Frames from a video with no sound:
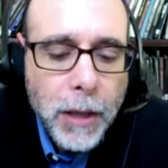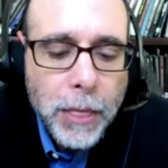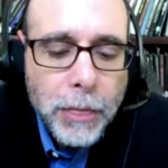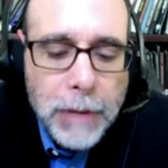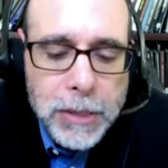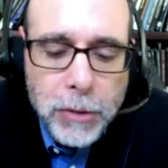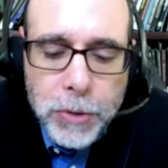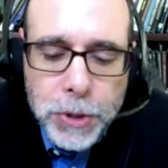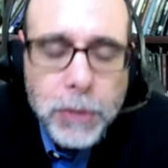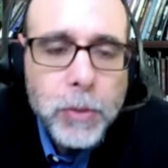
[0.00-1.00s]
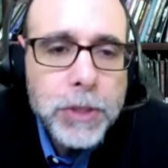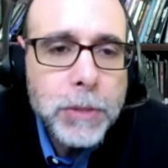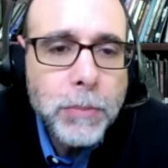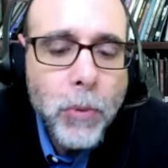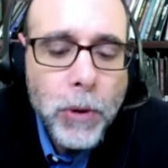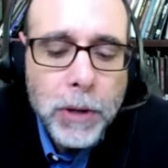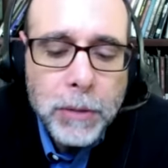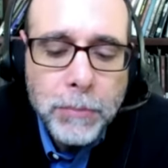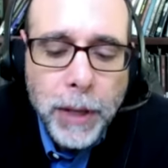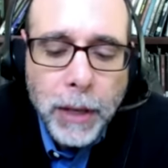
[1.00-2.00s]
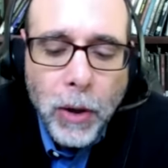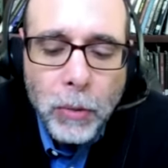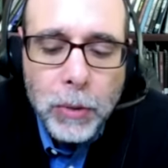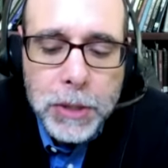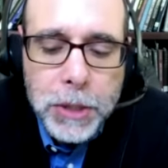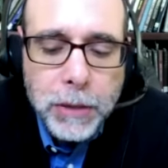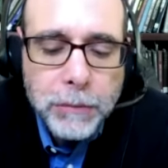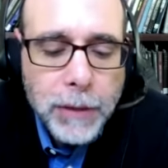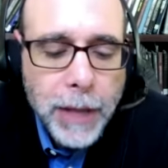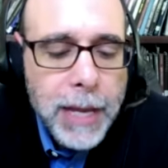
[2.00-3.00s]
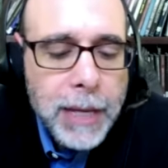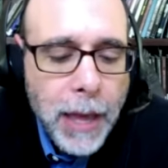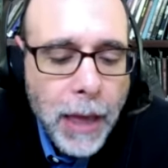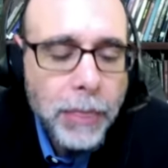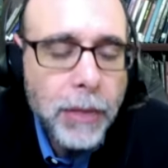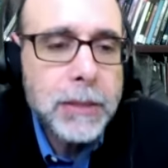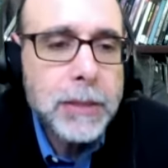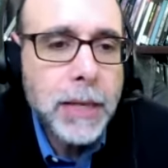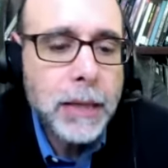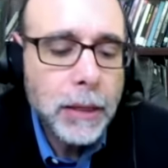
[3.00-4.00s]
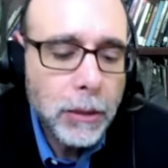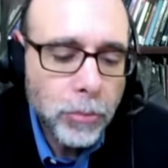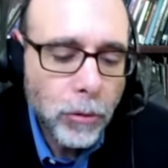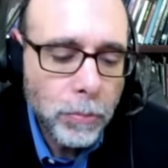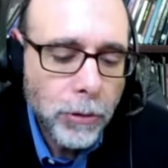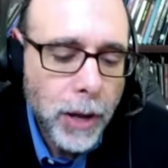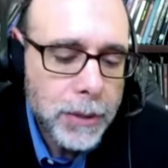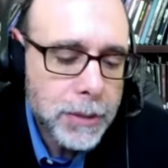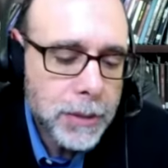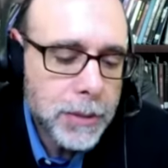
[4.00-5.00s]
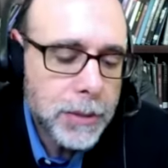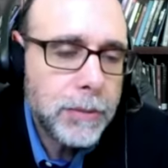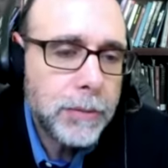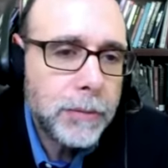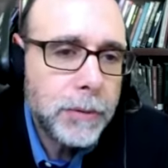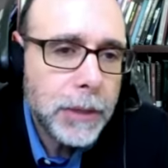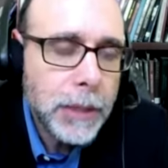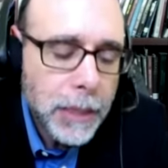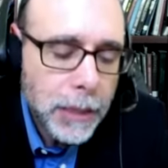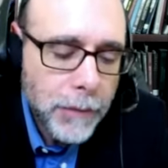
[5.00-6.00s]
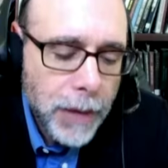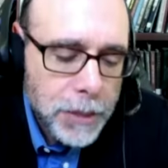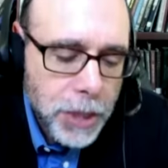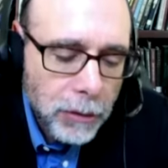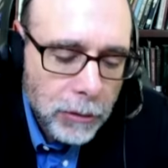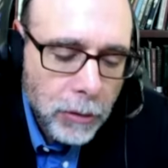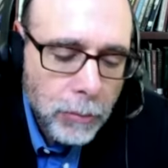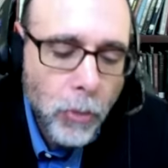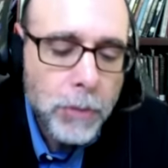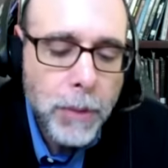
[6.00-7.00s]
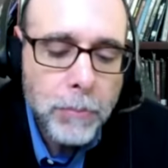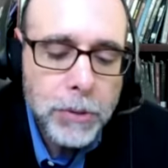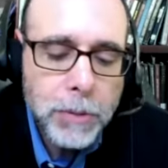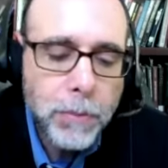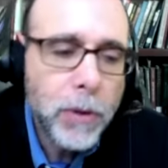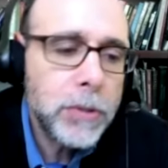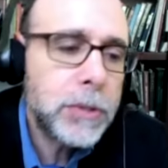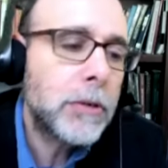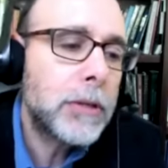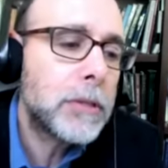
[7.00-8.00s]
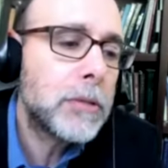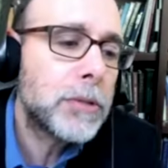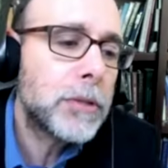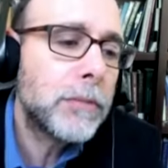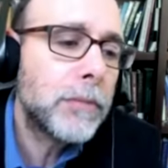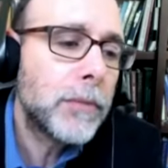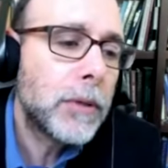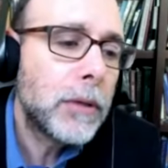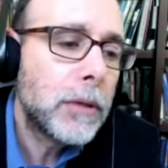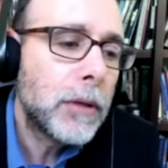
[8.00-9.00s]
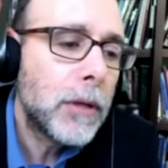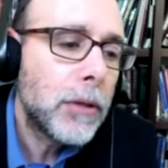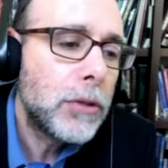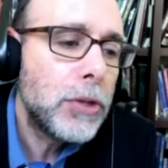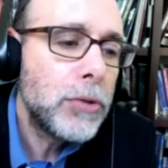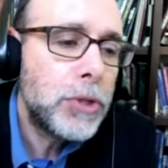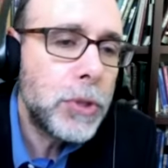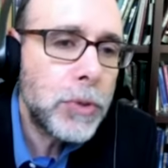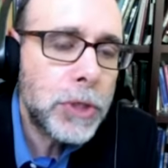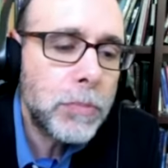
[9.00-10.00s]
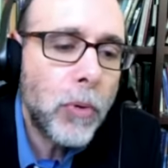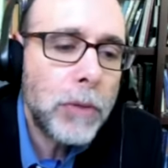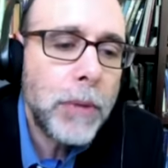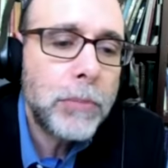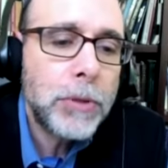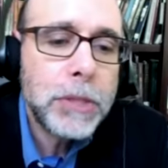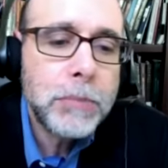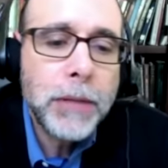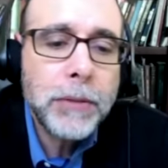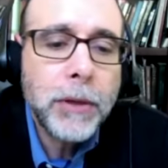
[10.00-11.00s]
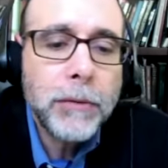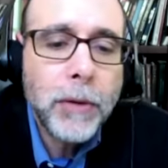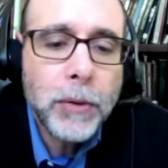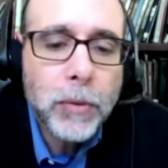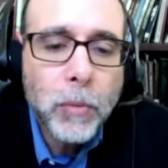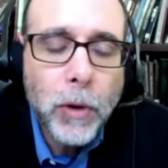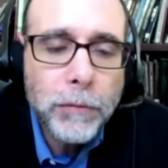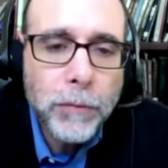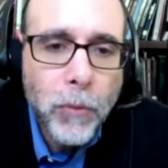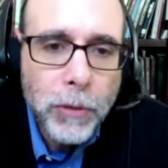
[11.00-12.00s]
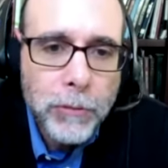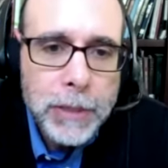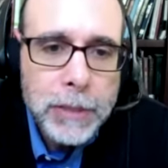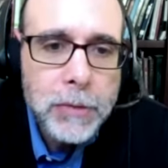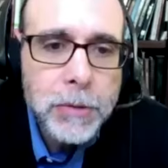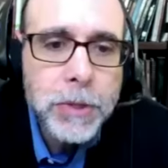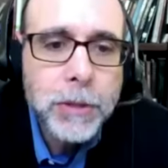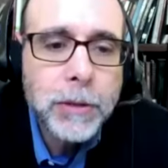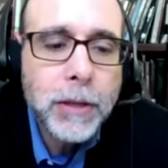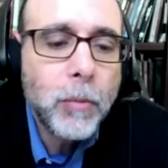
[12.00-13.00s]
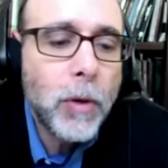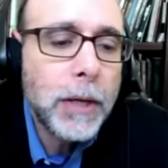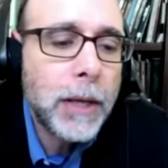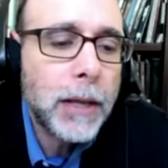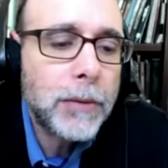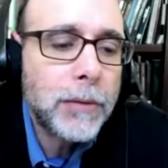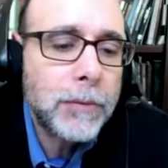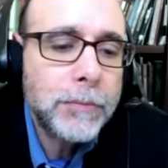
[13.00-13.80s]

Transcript: The resolution was supported by a coalition of lay Catholics and liberal Protestants. Evangelical board members opposed the resolution. The 2 Jewish board members split their votes, one for the resolution and one against.